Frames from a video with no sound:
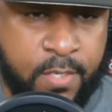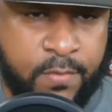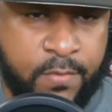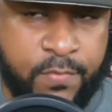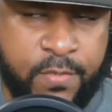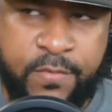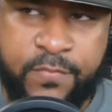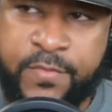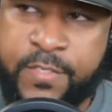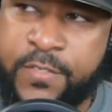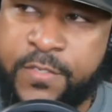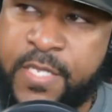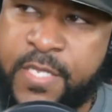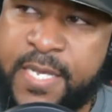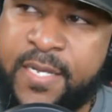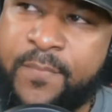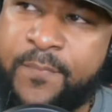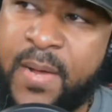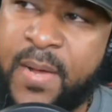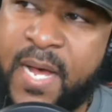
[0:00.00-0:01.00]
the the
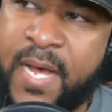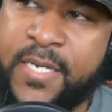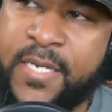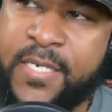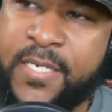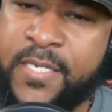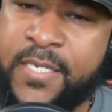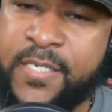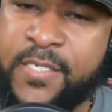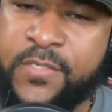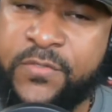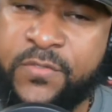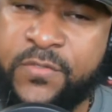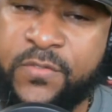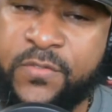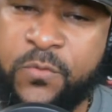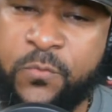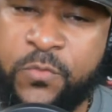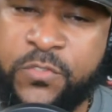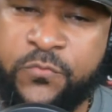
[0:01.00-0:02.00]
thing about it is,
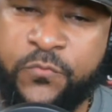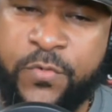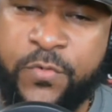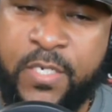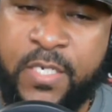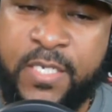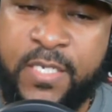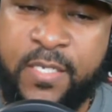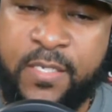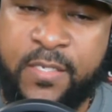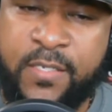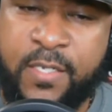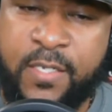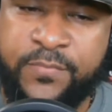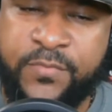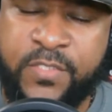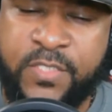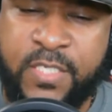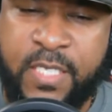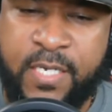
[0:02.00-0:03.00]
what's really
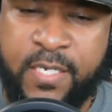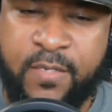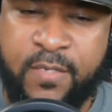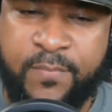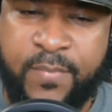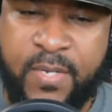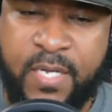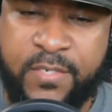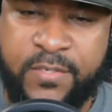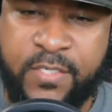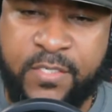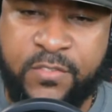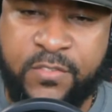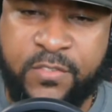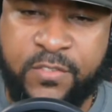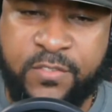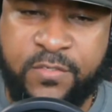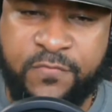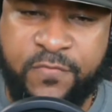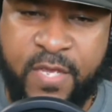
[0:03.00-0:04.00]
upsetting about
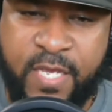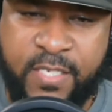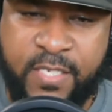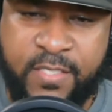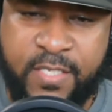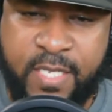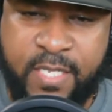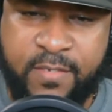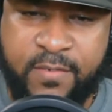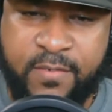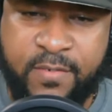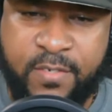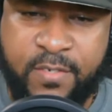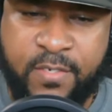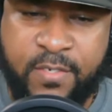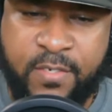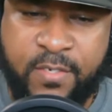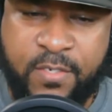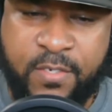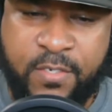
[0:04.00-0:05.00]
this is the fact that,
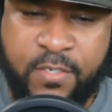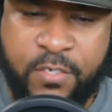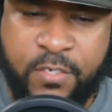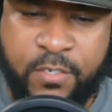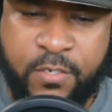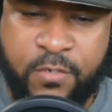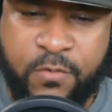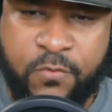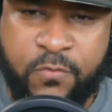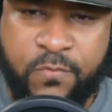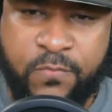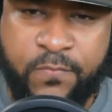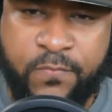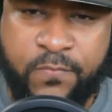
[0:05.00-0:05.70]
you know,